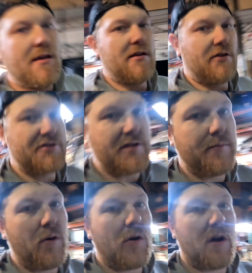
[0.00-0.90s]
You'll see
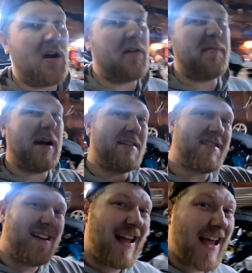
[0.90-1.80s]
more of my
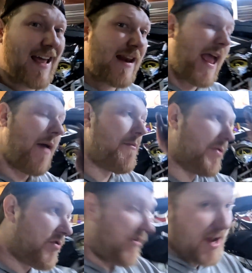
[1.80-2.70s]
sedan
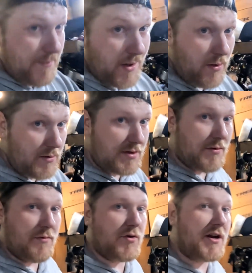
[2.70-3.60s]
M3 build.
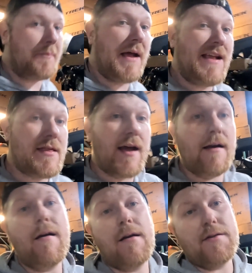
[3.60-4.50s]
We're gonna paint that
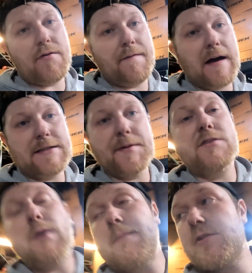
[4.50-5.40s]
car and do a 5-speed
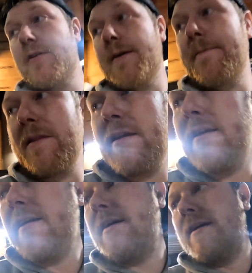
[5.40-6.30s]
swap to it.
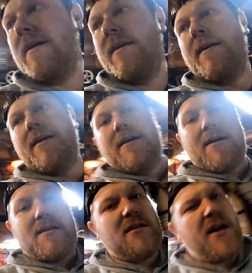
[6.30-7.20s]

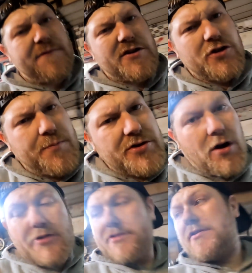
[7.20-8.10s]
Love to
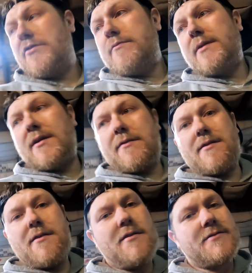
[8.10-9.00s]
supercharge it too, but
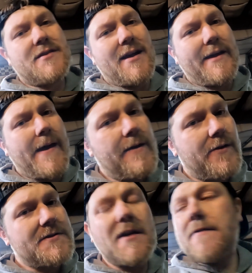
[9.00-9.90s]
let's not get ahead of
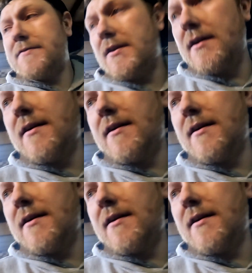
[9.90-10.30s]
ourselves.